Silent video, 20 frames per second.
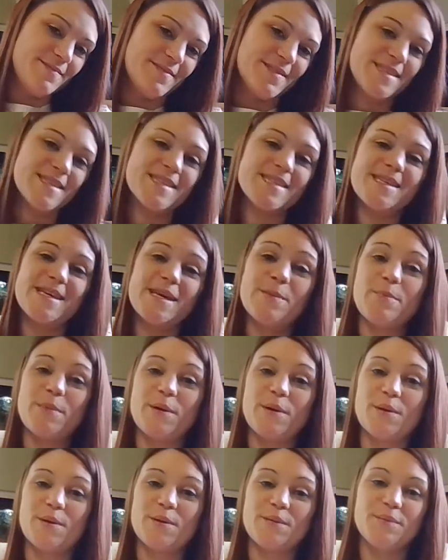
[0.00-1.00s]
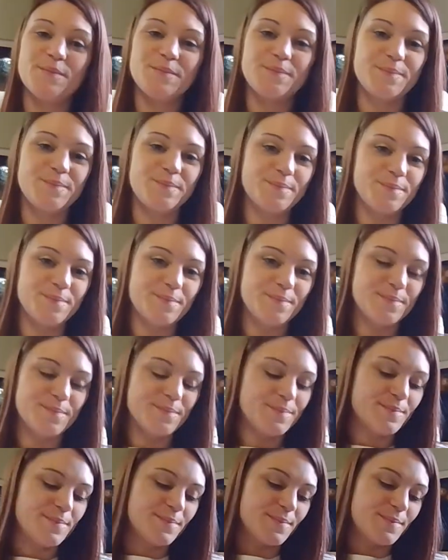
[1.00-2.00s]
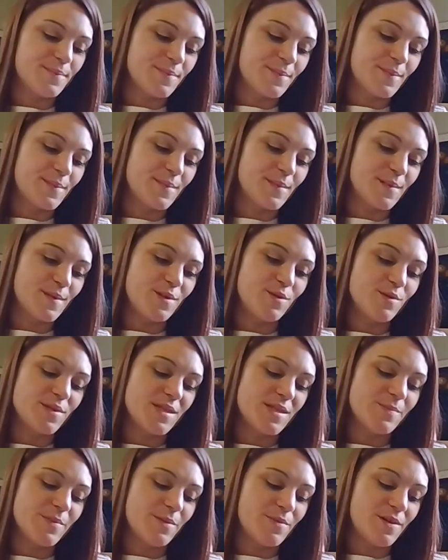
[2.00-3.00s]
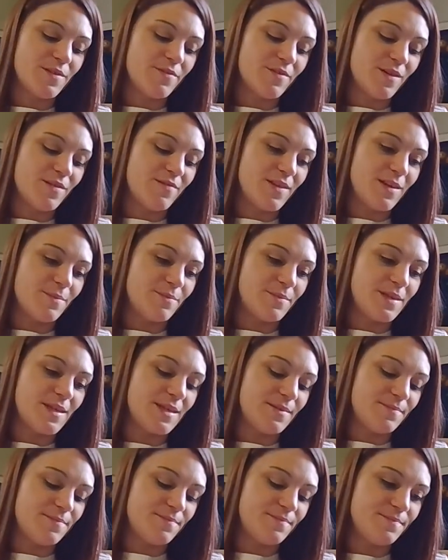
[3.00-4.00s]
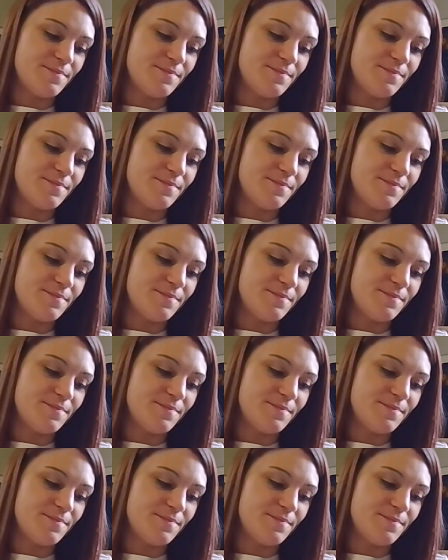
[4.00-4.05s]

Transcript: This is Hippo, newest member of our family.